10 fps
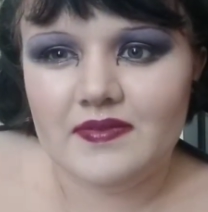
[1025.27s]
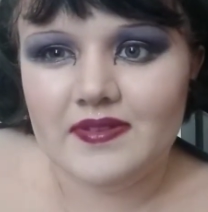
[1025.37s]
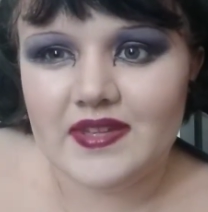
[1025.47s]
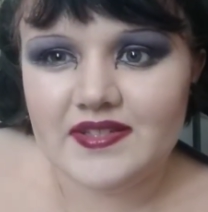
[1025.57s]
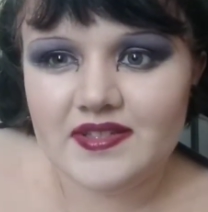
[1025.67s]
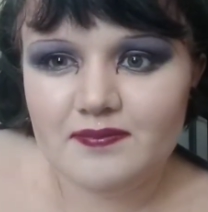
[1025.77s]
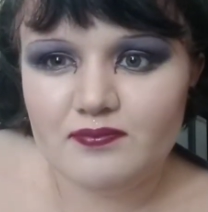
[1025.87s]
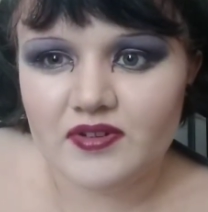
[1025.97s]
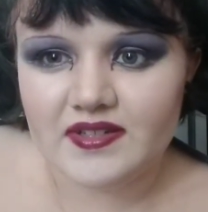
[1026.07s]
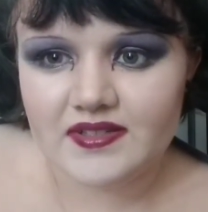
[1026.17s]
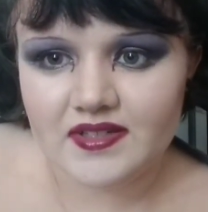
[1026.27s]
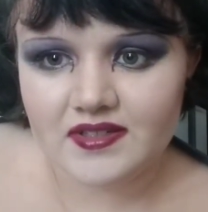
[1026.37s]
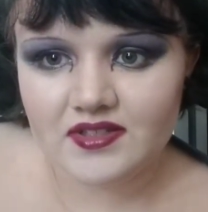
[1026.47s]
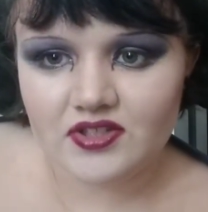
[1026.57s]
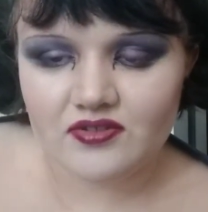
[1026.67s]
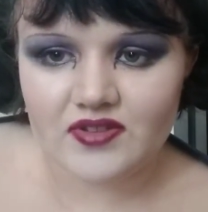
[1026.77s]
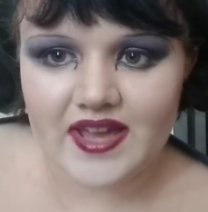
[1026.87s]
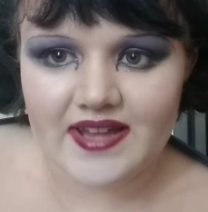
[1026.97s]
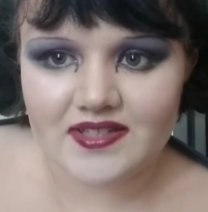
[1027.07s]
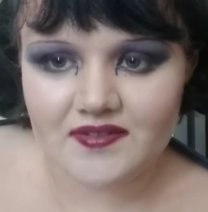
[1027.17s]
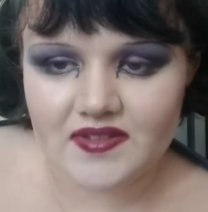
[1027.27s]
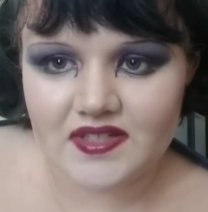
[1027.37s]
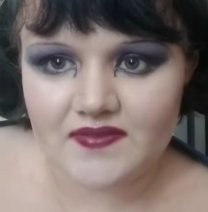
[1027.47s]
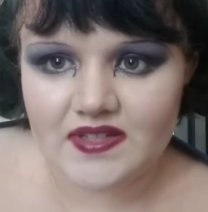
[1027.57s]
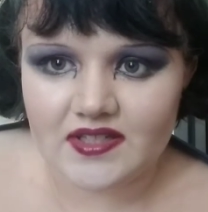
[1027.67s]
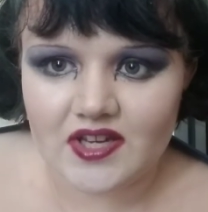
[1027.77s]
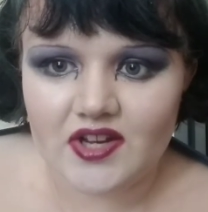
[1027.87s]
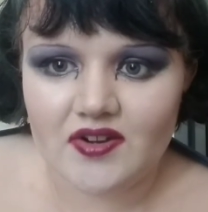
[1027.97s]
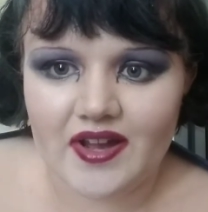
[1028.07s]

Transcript: this brings it to the end of this video.